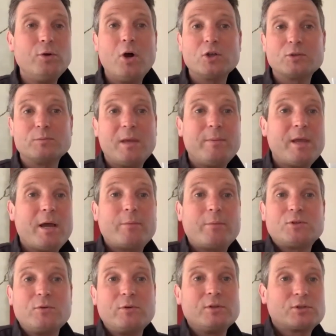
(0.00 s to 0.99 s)
knows, maybe I
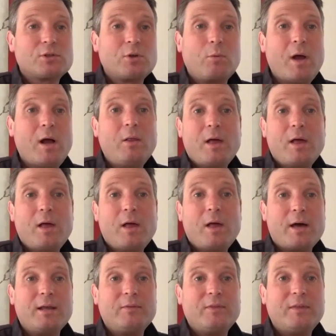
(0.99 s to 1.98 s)
was doing so well
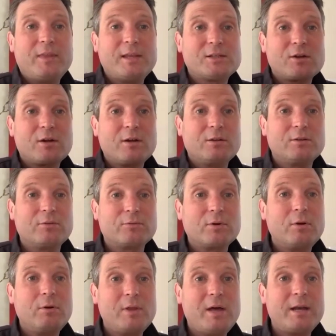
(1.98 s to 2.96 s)
on it that they started to
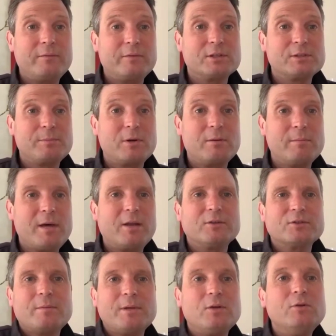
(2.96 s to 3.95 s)
throw a lot of
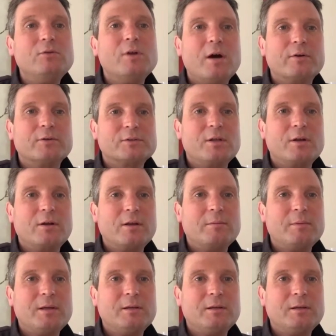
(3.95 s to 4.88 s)
experimentals. I mean, who knows, you know what I mean?